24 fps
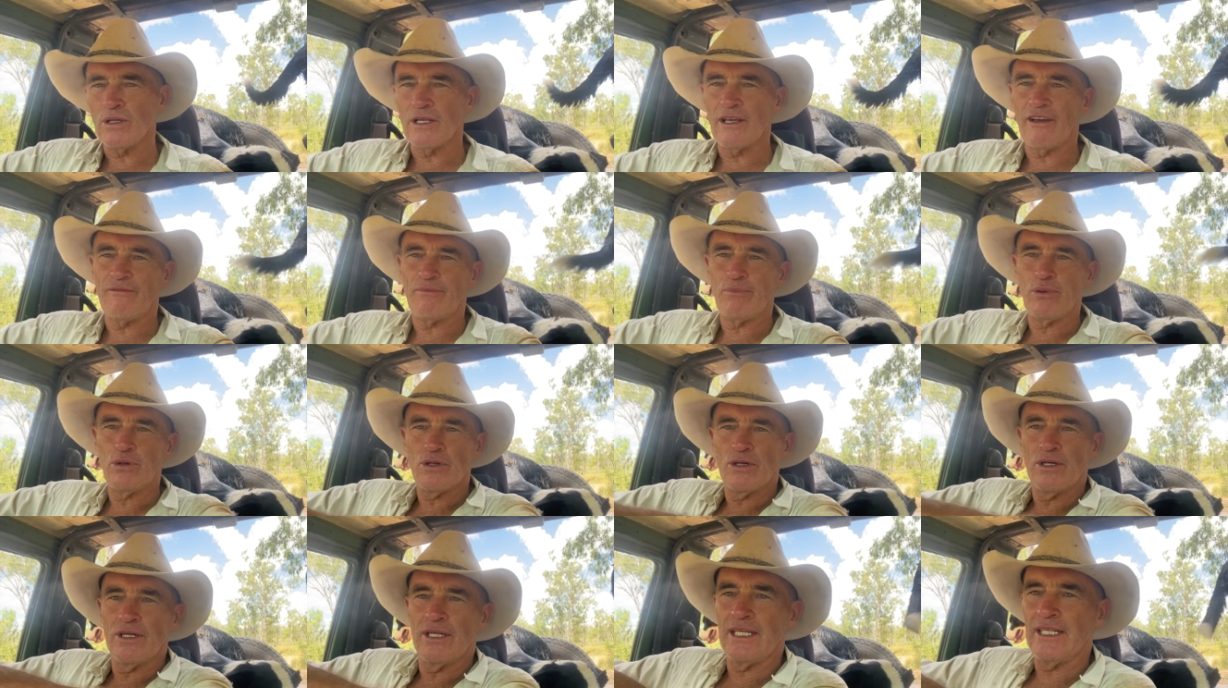They
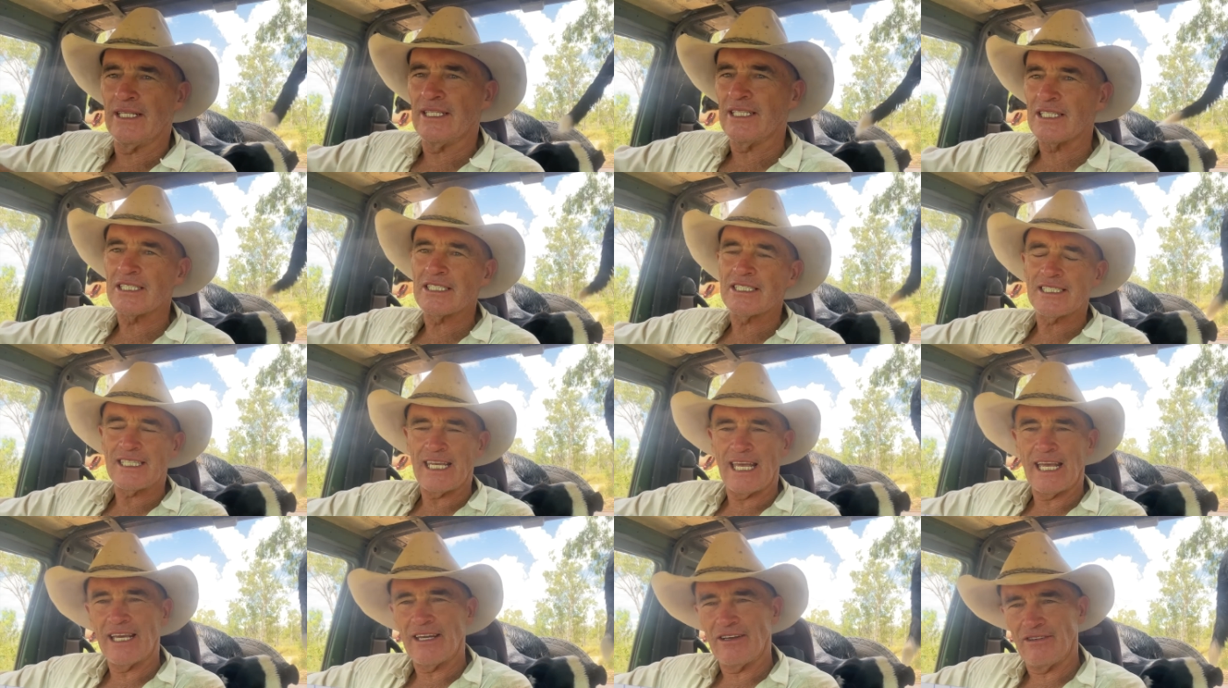put it in the
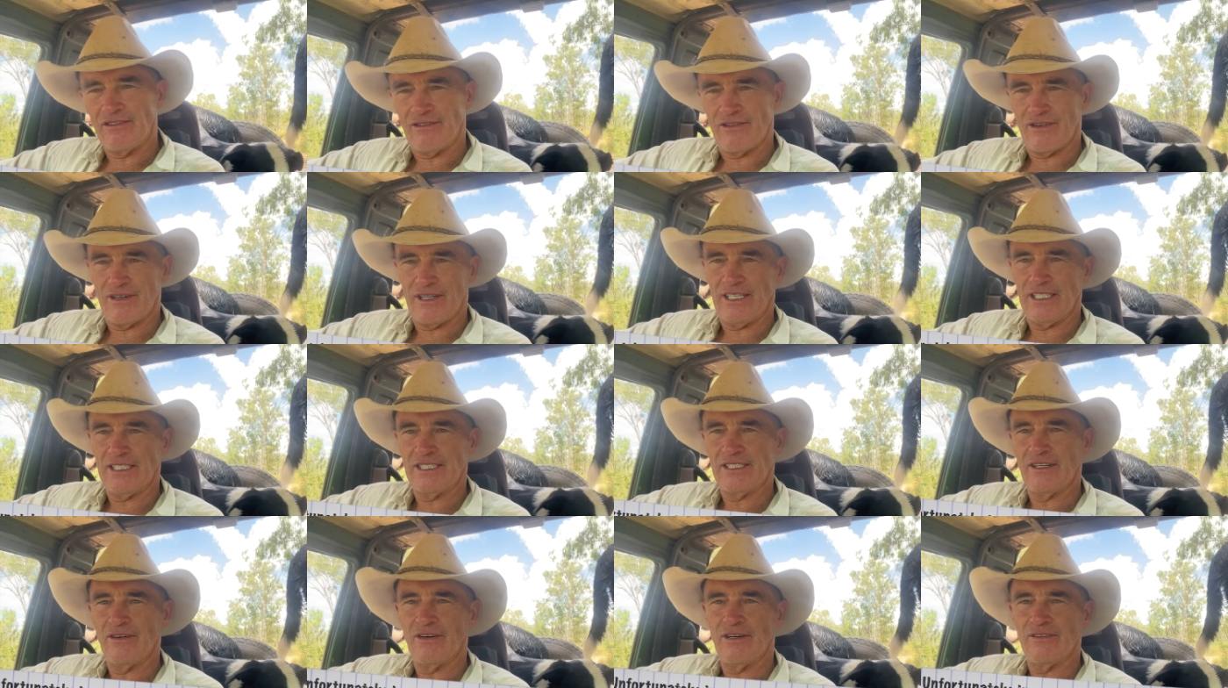secondary
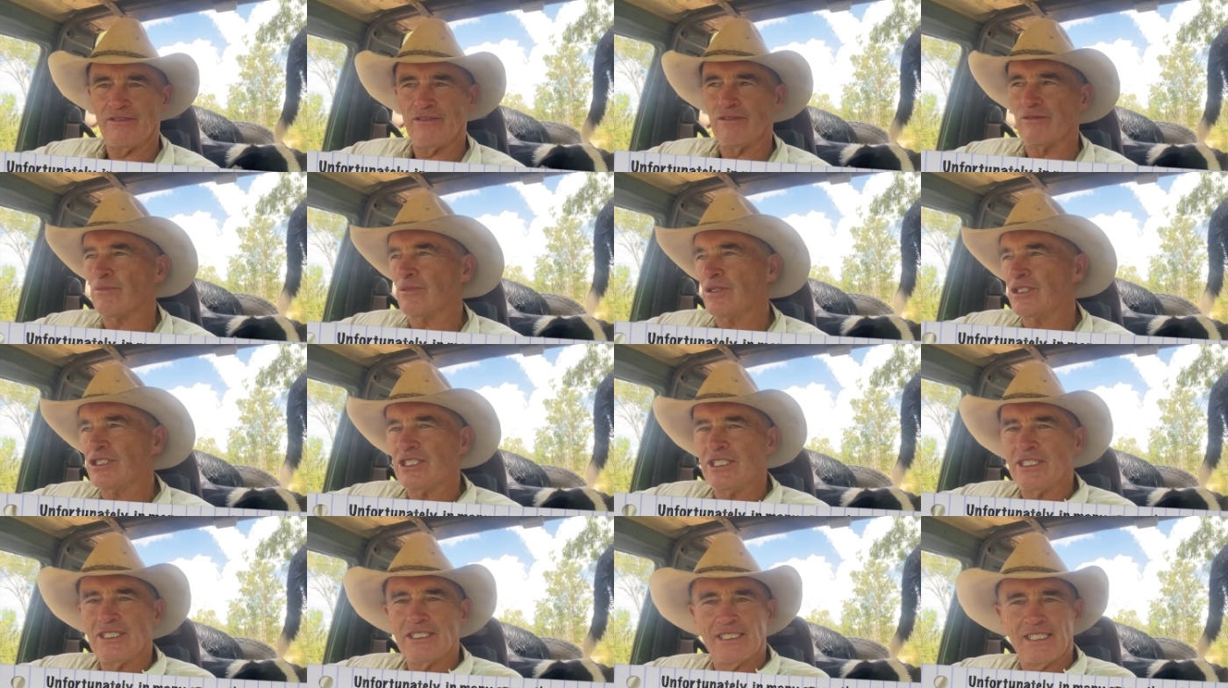side of it,
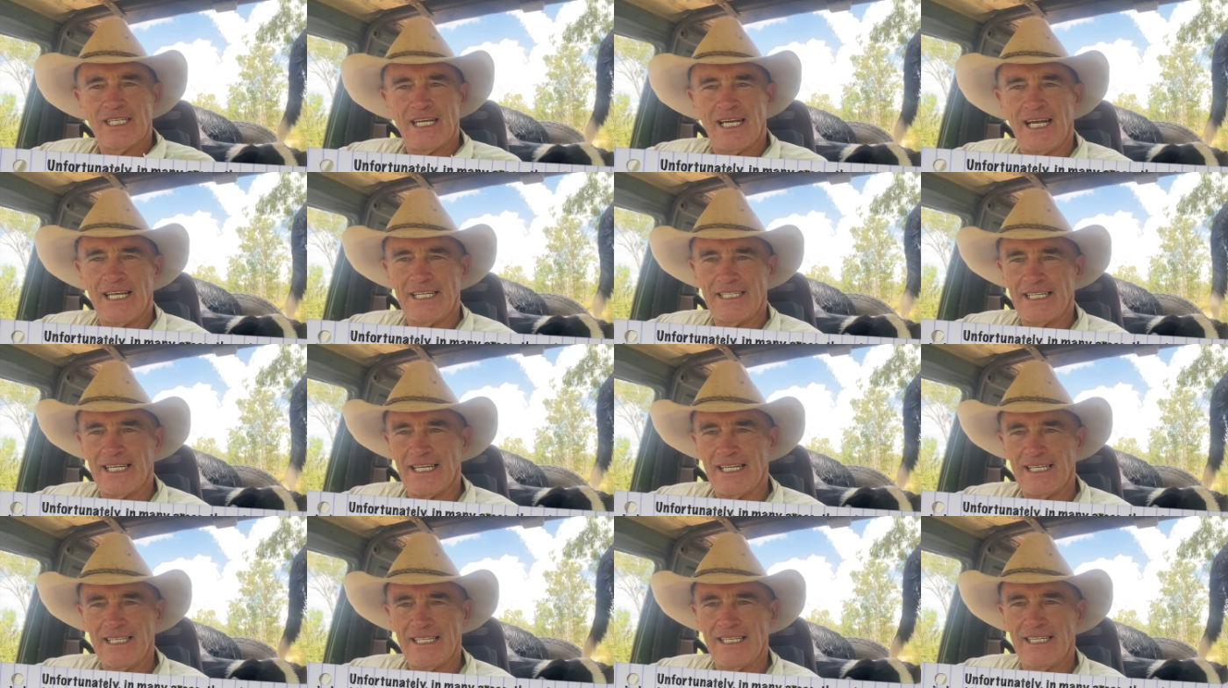which is the
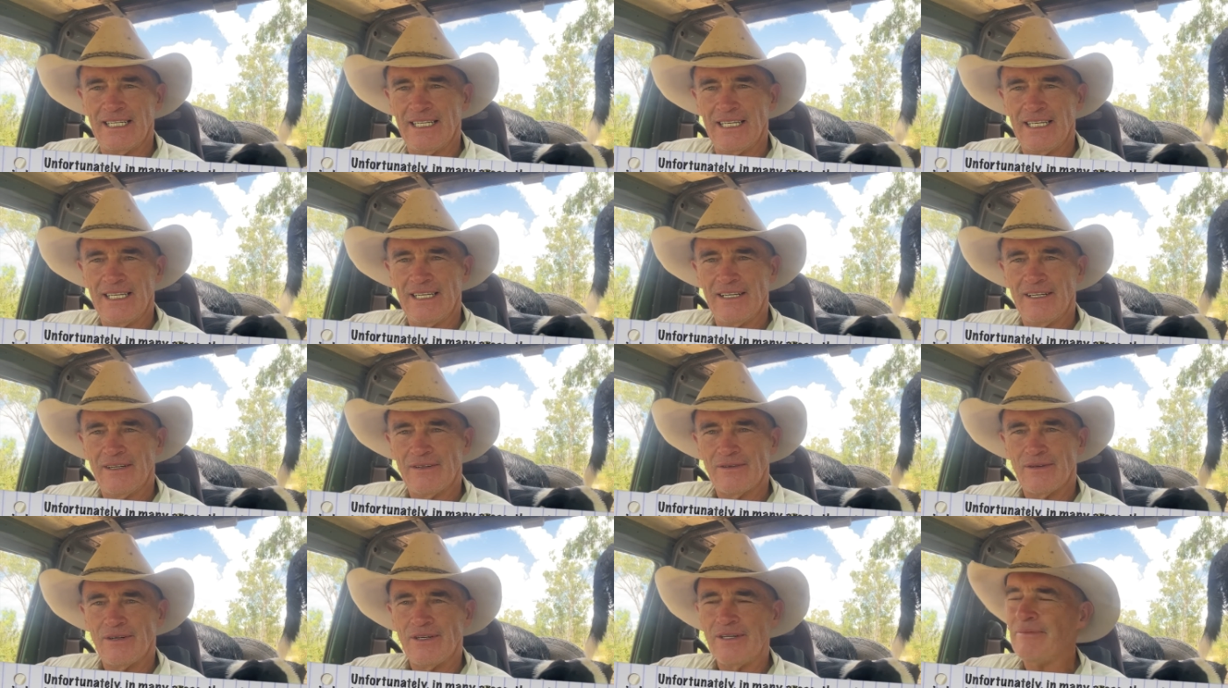hunter,
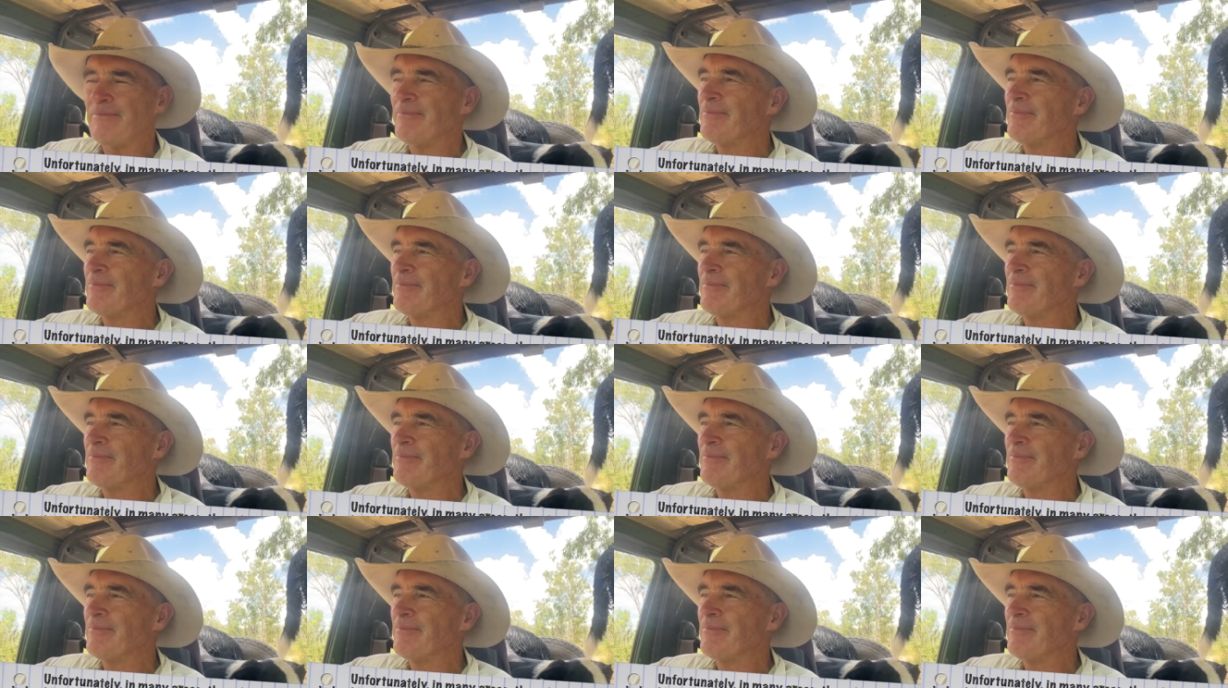right?